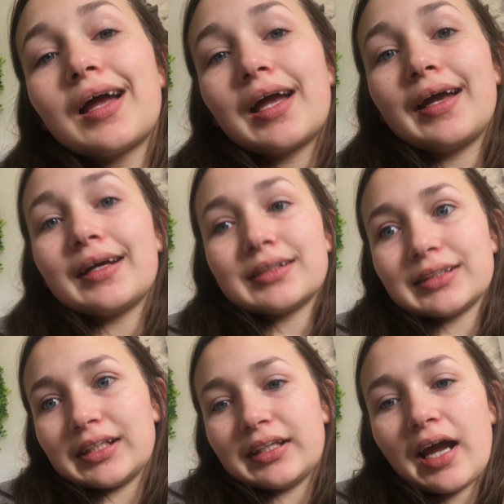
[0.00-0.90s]
and
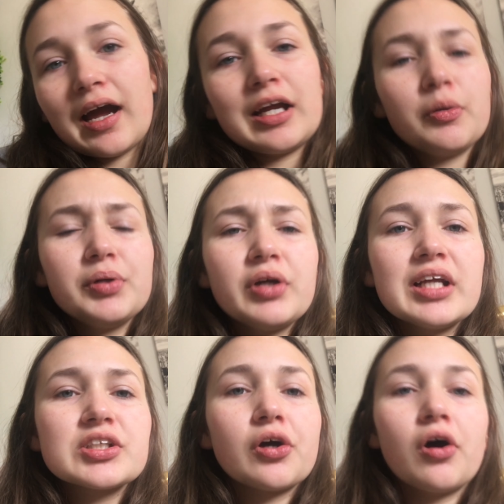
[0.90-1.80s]
yeah, I hope you
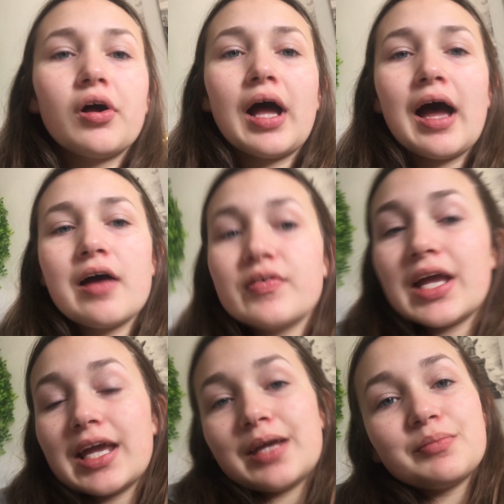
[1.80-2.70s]
guys all have
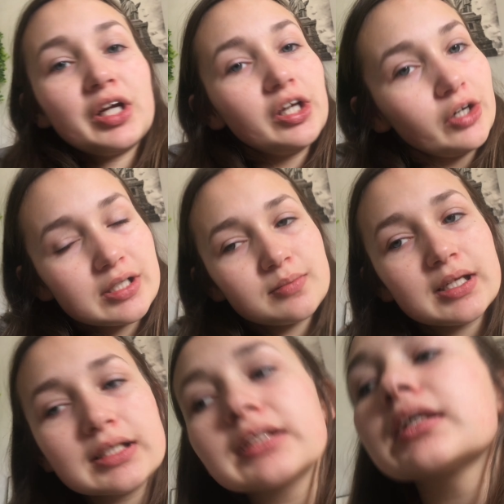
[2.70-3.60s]
a Merry
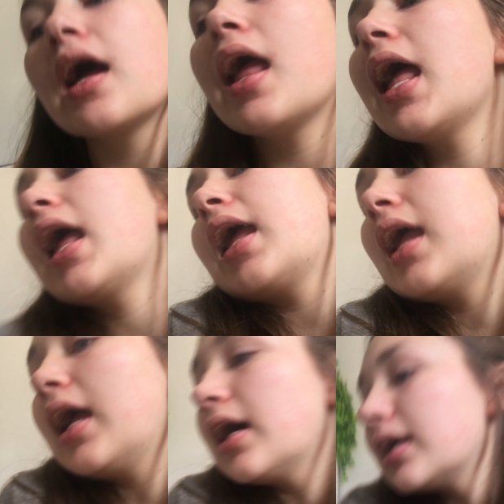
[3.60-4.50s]
Christmas
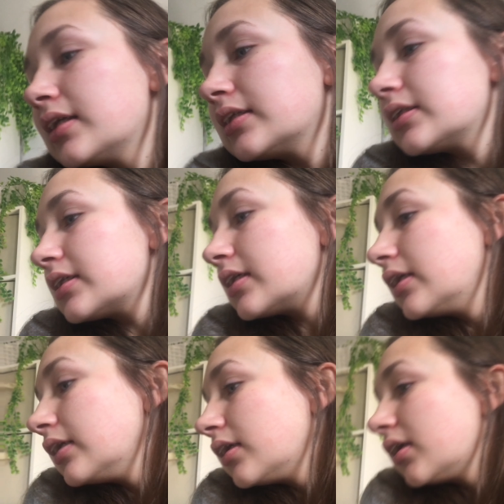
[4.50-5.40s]
and
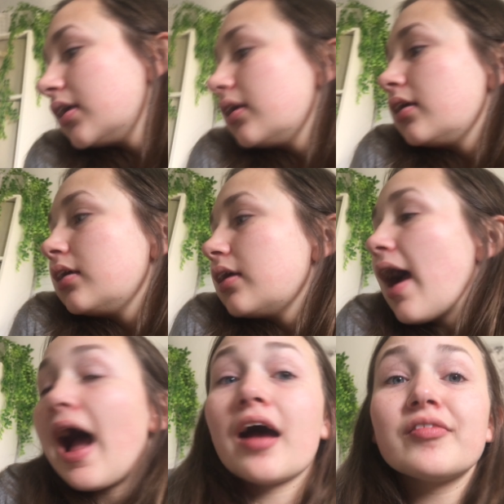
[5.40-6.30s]

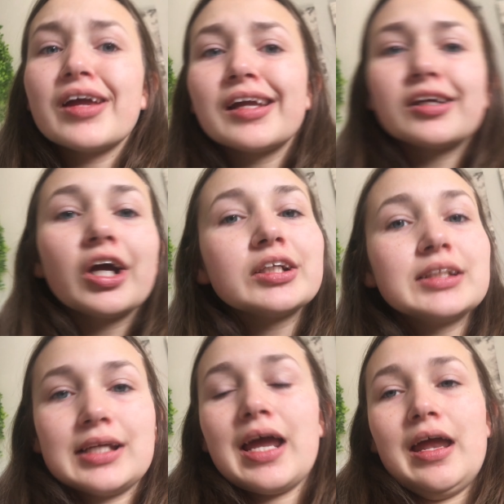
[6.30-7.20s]
have a good
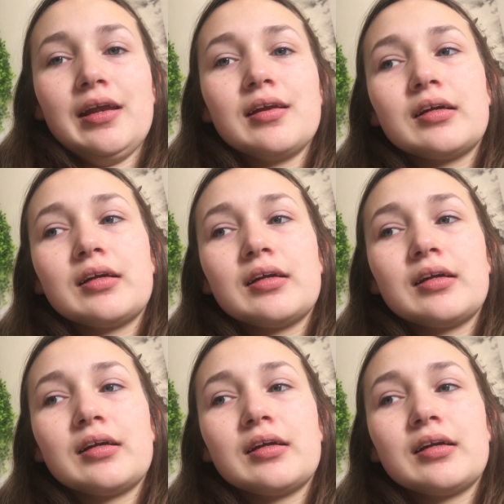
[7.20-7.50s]
day.